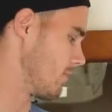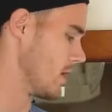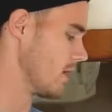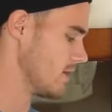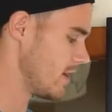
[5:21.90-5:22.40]

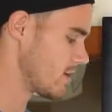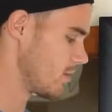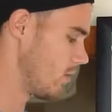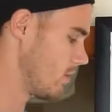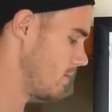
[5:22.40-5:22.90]
Because this
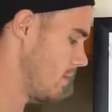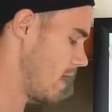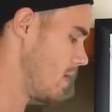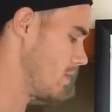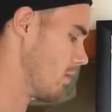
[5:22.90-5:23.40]
will
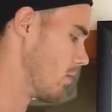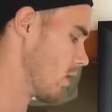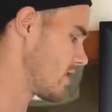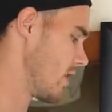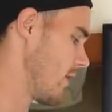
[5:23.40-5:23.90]
make people
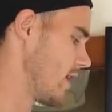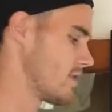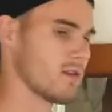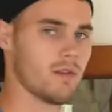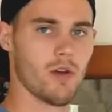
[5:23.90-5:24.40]
more
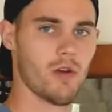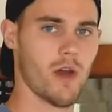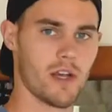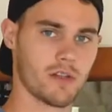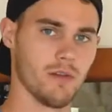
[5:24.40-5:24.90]
incentivized to
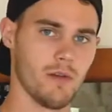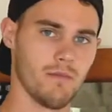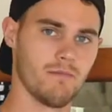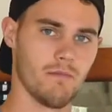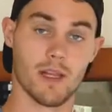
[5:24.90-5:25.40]
go
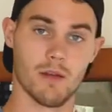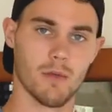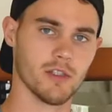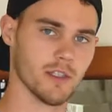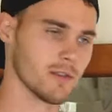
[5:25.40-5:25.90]
actually make the
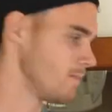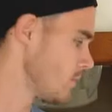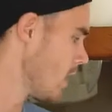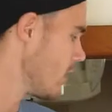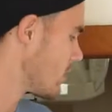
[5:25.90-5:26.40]
purchase.
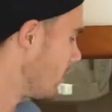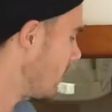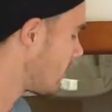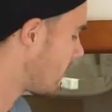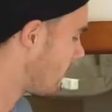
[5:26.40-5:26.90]
So
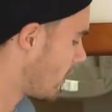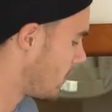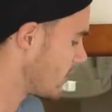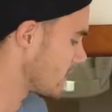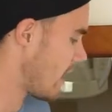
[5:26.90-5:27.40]
these are the 4
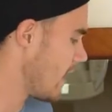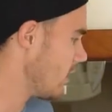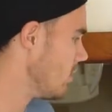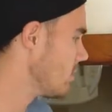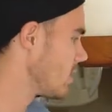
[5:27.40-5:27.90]
emails that
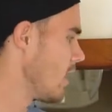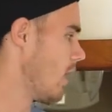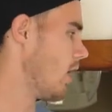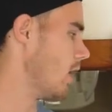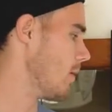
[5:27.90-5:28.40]
I use.
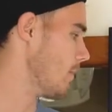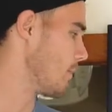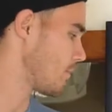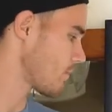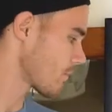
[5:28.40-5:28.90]

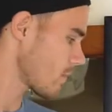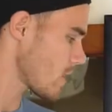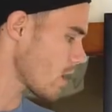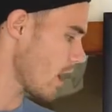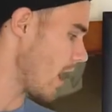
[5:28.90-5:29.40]

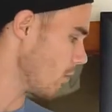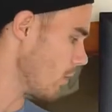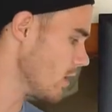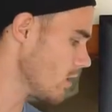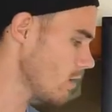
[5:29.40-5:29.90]

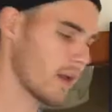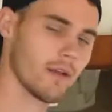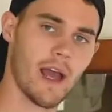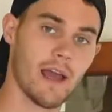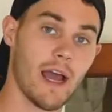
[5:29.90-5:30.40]

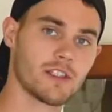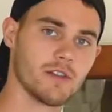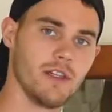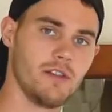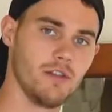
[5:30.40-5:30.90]
I
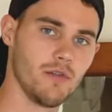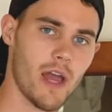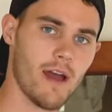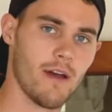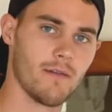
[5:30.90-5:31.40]
actually do
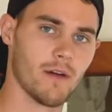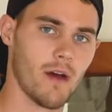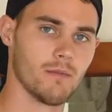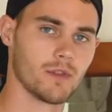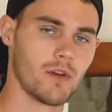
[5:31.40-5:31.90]
have
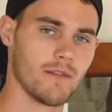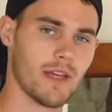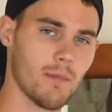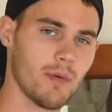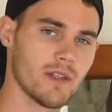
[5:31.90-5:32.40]
sort of
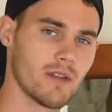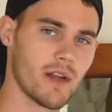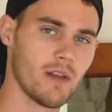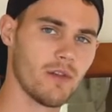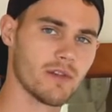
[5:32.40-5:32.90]
templates
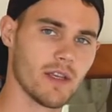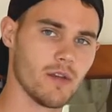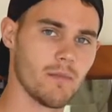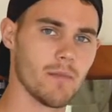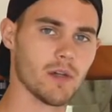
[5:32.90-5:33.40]
that I use that
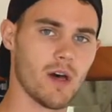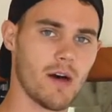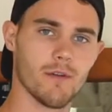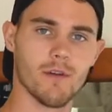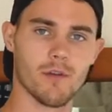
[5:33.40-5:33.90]
you can build
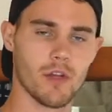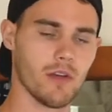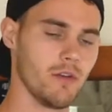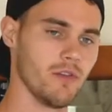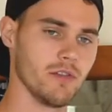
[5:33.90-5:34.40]
off of or you
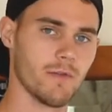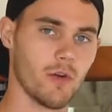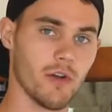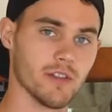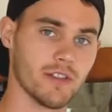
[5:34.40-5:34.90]
can use
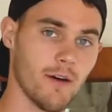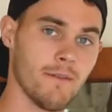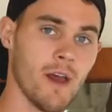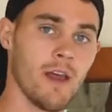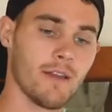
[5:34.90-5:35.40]
for
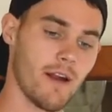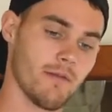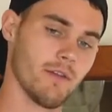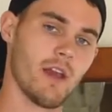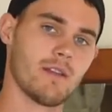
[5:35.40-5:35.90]
yourself that
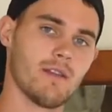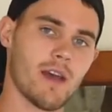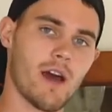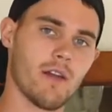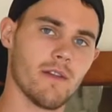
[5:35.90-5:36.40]
I've linked
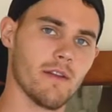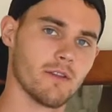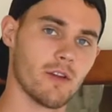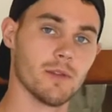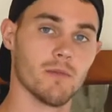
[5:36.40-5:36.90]
down in the
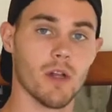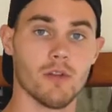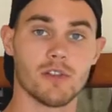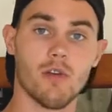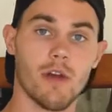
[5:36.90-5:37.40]
description
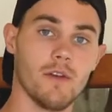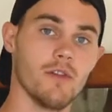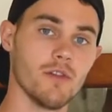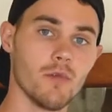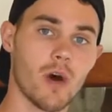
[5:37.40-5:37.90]
below. So if
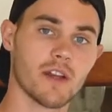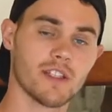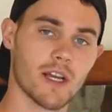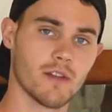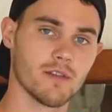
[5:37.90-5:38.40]
you do want
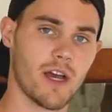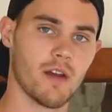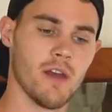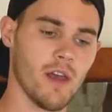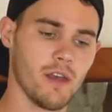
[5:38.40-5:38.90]
to check those
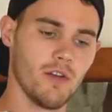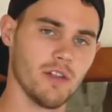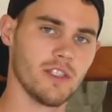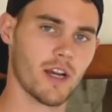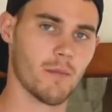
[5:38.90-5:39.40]
out, you
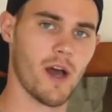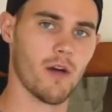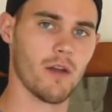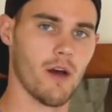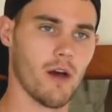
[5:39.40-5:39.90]
can check them
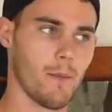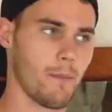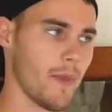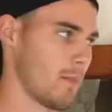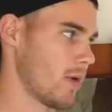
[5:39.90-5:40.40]
out.
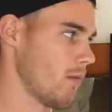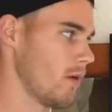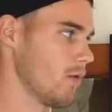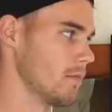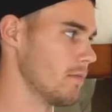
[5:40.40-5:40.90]
I
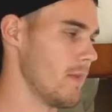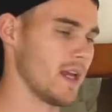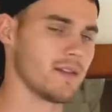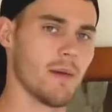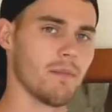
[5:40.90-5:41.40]
probably will
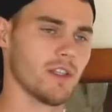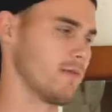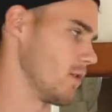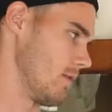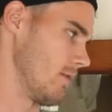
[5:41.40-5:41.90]
make
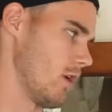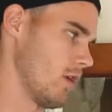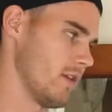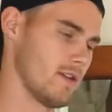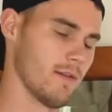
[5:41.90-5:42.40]
templates for
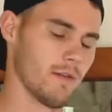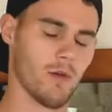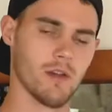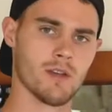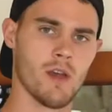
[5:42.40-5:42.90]
all these
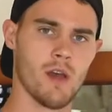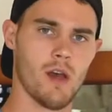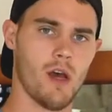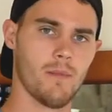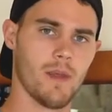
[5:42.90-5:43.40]
different ones
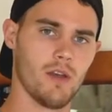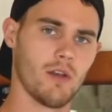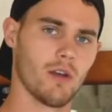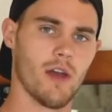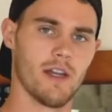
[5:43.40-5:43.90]
that you
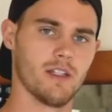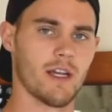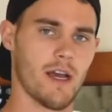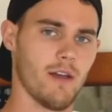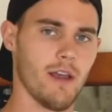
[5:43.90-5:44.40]
can go ahead and
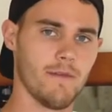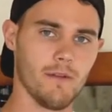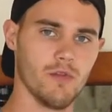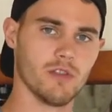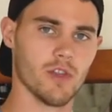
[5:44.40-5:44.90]
check out
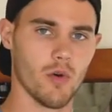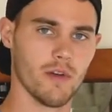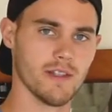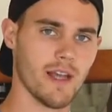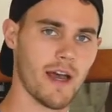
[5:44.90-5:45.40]
if you so
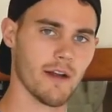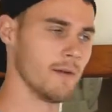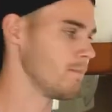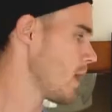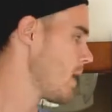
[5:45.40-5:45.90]
desire.